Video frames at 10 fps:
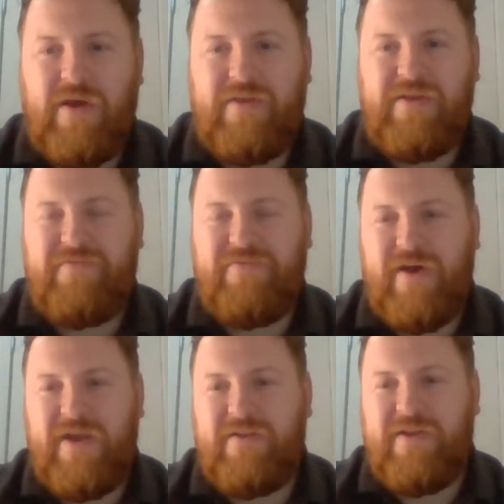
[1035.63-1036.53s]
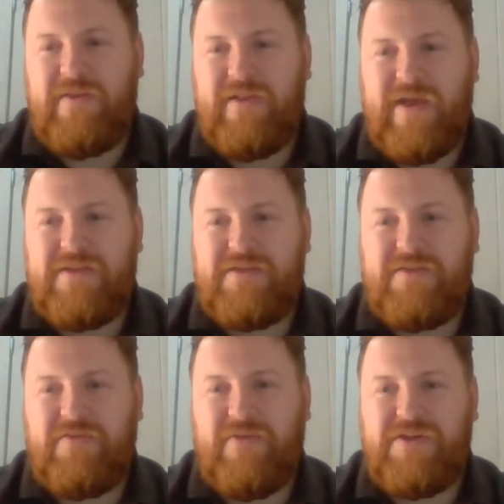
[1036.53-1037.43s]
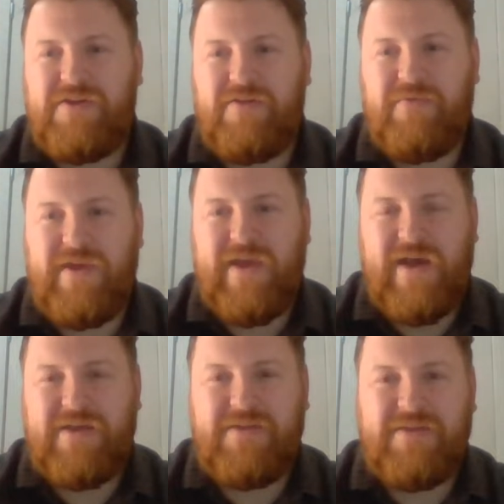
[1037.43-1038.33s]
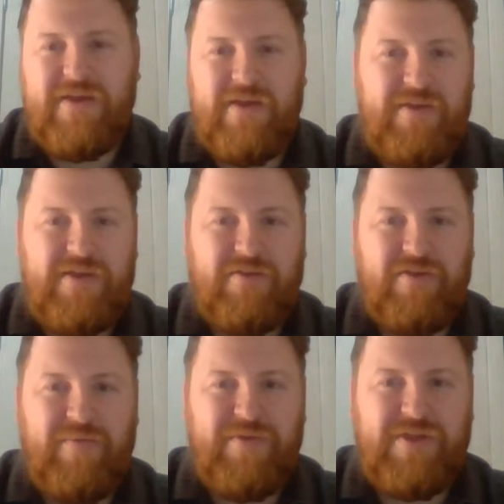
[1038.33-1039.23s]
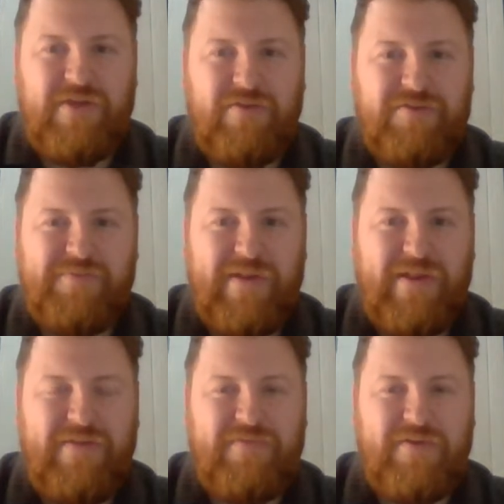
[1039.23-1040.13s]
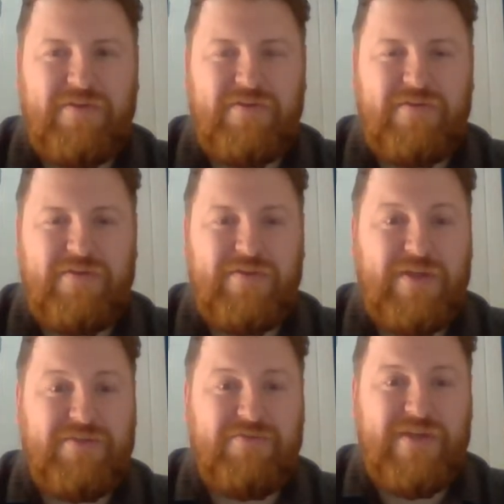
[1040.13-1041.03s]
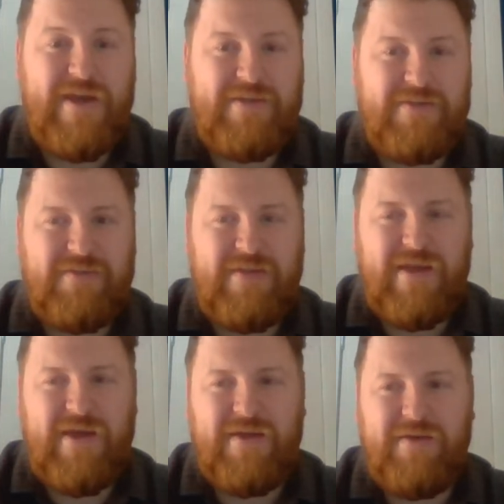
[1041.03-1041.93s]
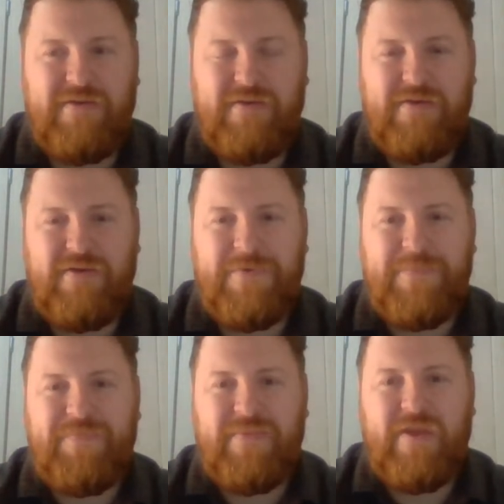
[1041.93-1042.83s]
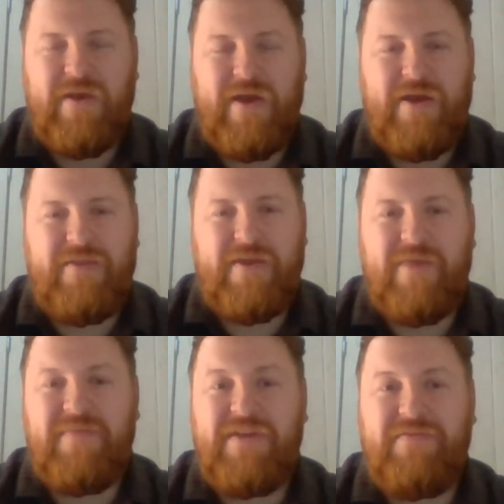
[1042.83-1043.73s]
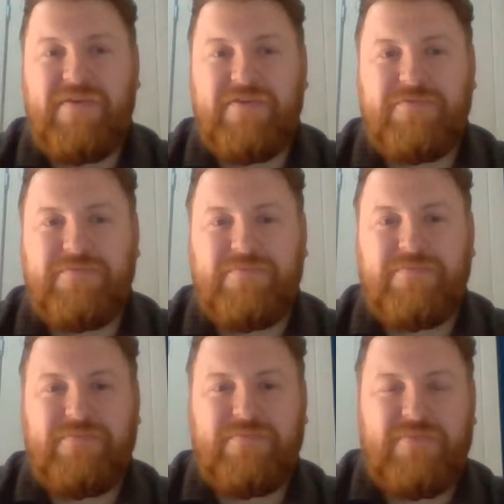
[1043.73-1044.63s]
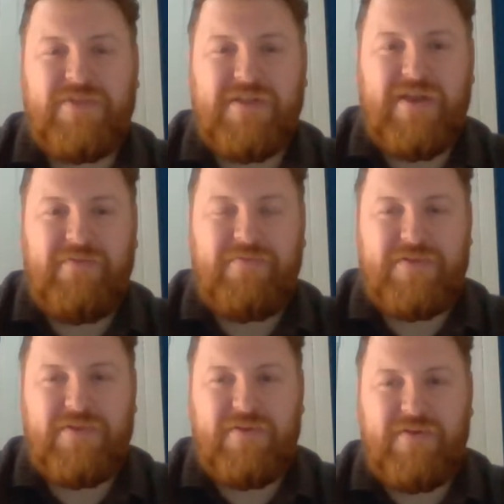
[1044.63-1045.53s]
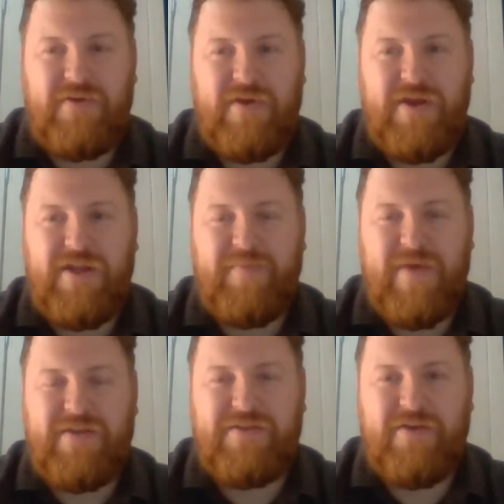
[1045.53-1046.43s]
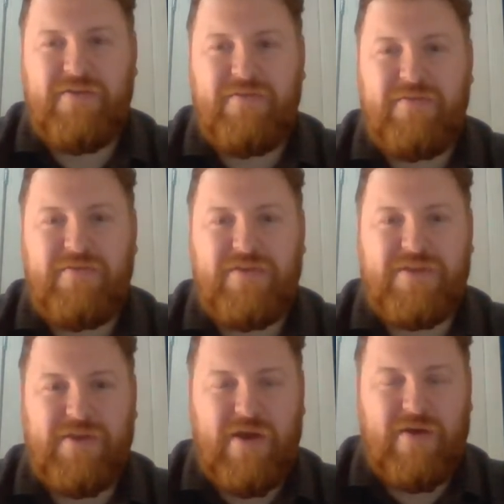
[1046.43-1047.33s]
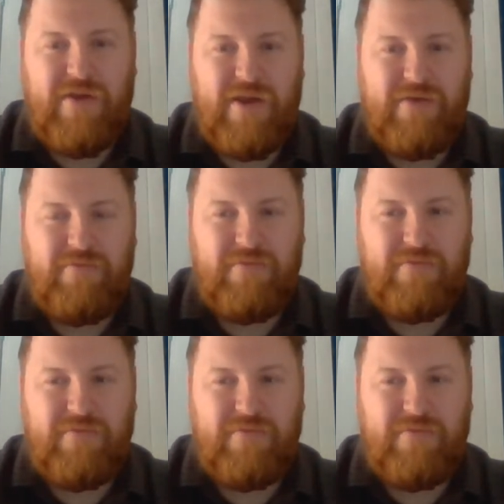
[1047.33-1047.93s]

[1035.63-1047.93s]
I think finally, the last question that we get asked is, can these occupancy clauses be lifted? And the answer is yes, they can. They can be difficult to lift, and it depends on the scenario,